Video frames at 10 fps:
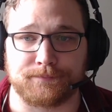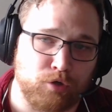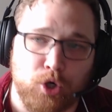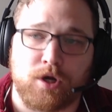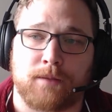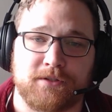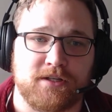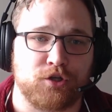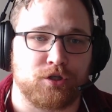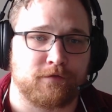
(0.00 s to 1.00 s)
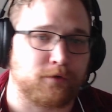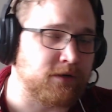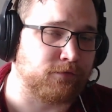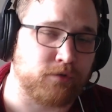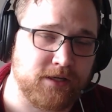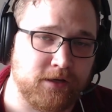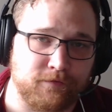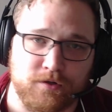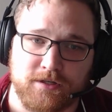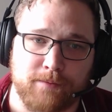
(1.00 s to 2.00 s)
No compensation for refereeing,
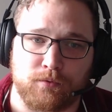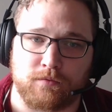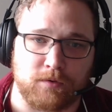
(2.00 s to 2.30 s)
for example,